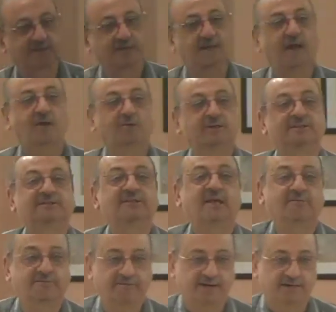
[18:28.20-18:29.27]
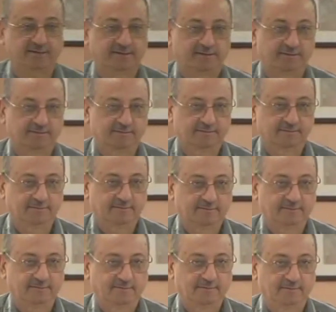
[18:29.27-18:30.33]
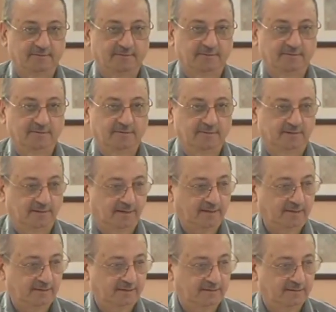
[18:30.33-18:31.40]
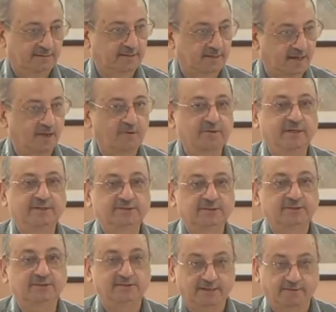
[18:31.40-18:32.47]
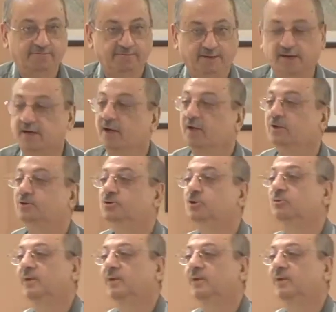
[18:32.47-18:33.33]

noun is definite. The noun is definite. You will